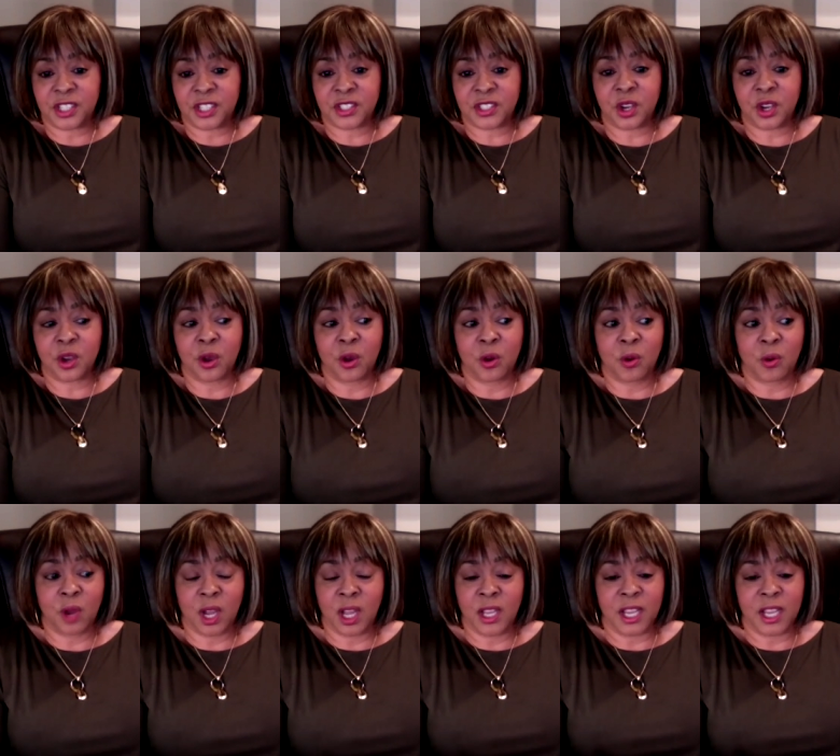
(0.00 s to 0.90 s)

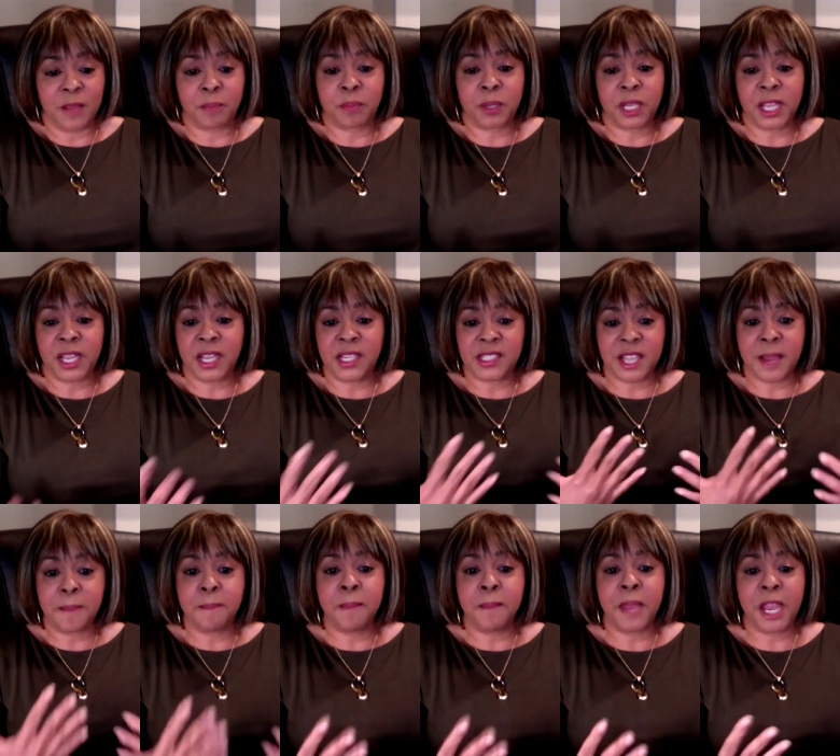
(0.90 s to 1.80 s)
So uh, it plays
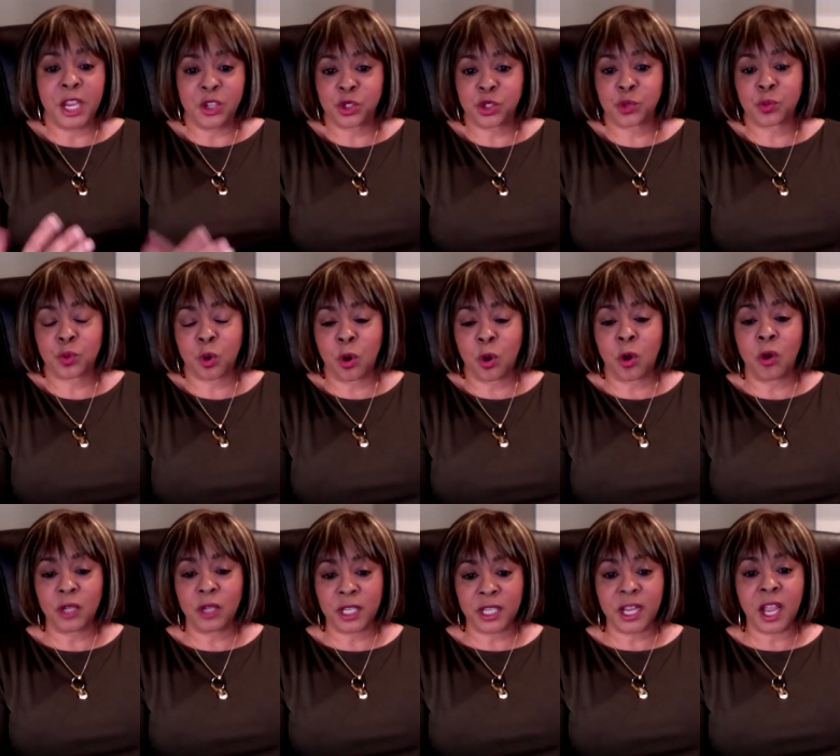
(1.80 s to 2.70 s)
a major
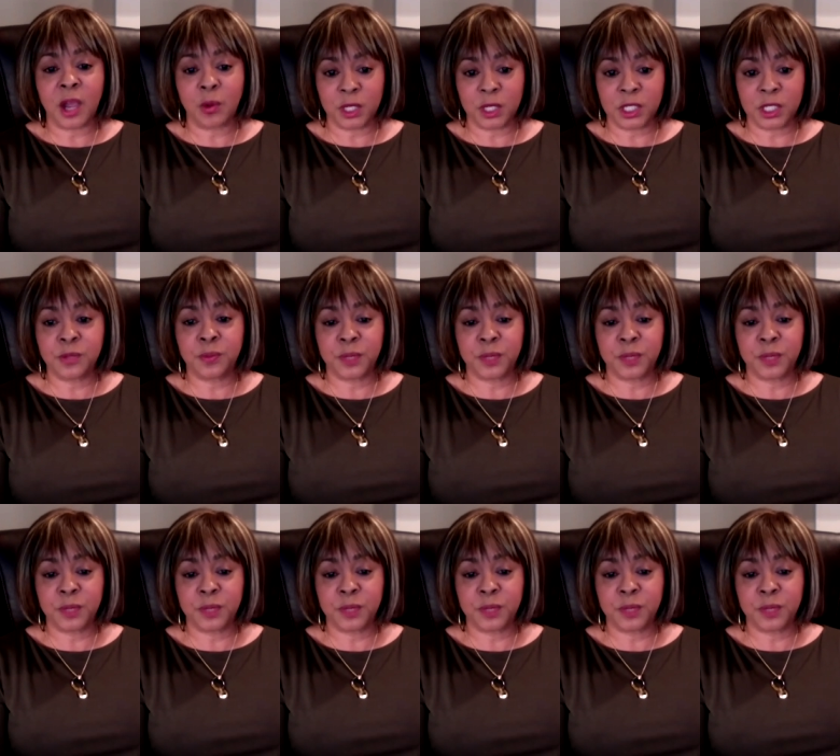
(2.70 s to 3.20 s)
role in how we do